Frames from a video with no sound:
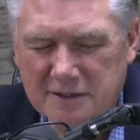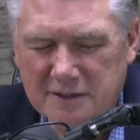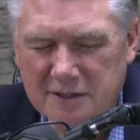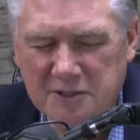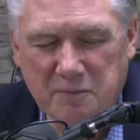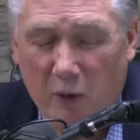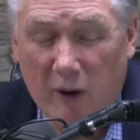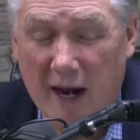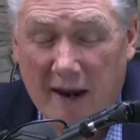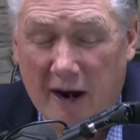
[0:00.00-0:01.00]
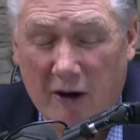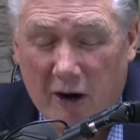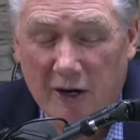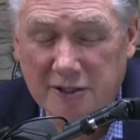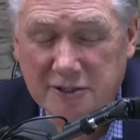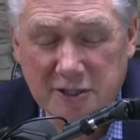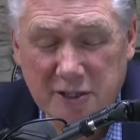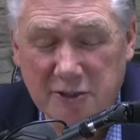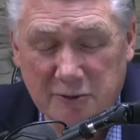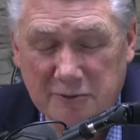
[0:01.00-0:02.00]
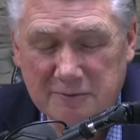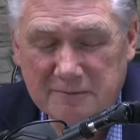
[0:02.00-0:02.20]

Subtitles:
just pour out our hearts to you